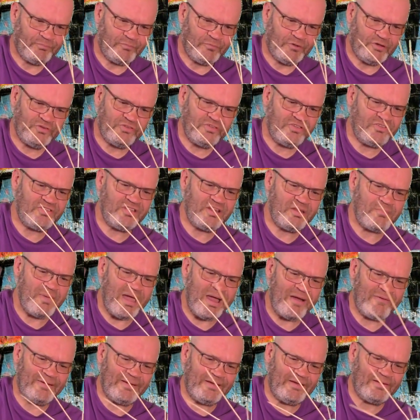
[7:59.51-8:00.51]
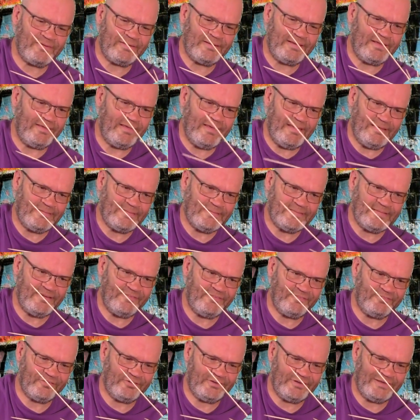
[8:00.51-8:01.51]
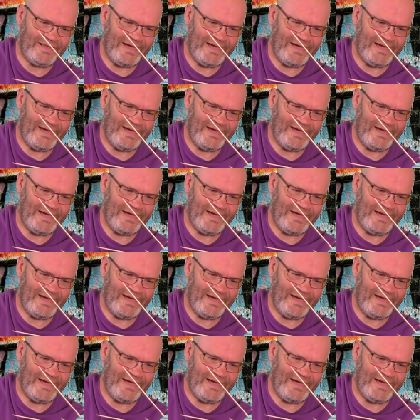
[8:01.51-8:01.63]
Because it's in America, it's a different